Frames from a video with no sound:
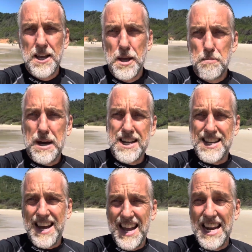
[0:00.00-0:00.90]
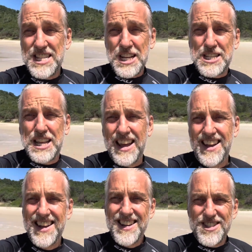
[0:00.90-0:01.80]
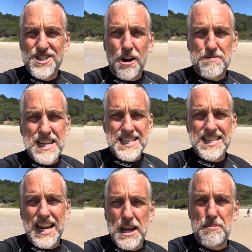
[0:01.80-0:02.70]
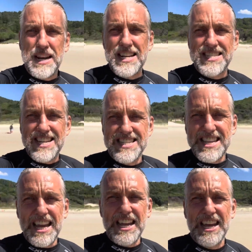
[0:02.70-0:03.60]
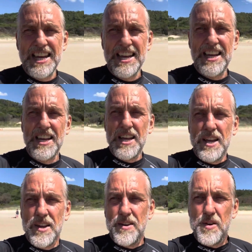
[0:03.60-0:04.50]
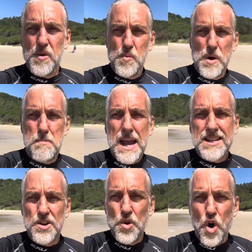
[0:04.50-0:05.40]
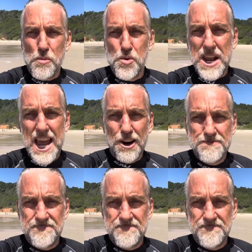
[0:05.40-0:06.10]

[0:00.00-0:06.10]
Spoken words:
And it just stopped yesterday, but as you can see, we're back to normal now.